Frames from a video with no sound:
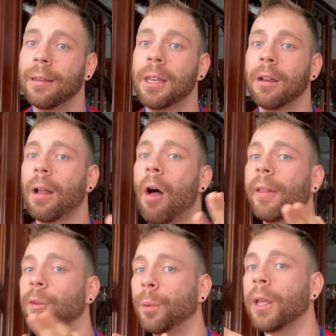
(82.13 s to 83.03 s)
And here I'll
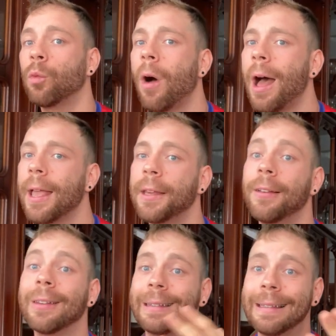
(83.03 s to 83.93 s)
explain why and
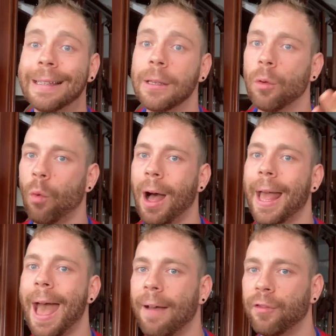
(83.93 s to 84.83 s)
you'll see
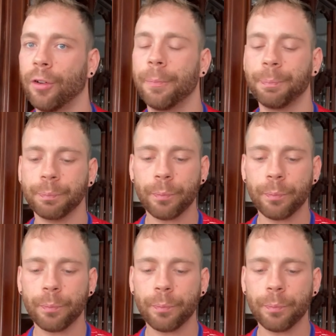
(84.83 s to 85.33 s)
why after.